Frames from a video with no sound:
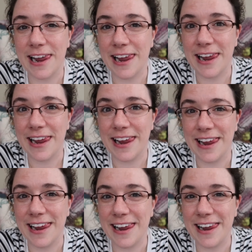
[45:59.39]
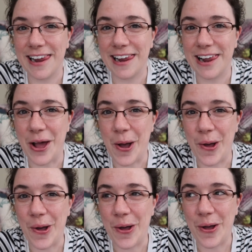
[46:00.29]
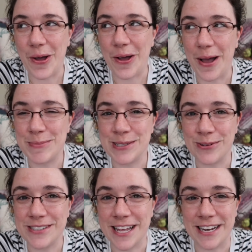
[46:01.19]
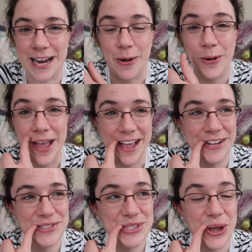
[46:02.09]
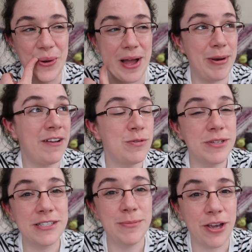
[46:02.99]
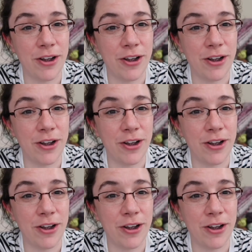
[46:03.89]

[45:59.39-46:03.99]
I'm so excited now. Okay. So I'm gonna have to put some